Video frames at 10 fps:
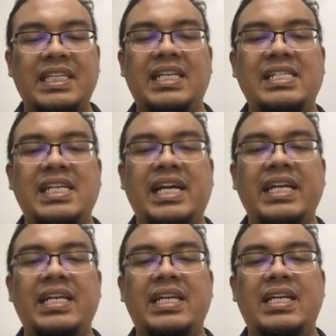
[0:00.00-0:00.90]
Easy,
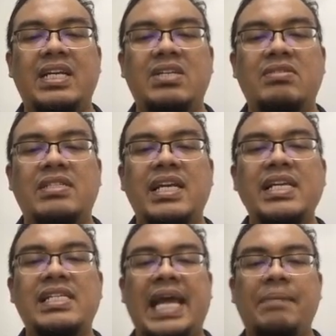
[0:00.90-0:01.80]
right? So
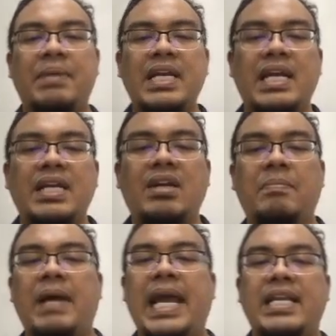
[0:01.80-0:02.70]
since Bernard did
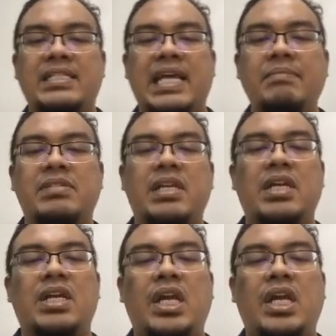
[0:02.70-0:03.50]
not buy any stamps,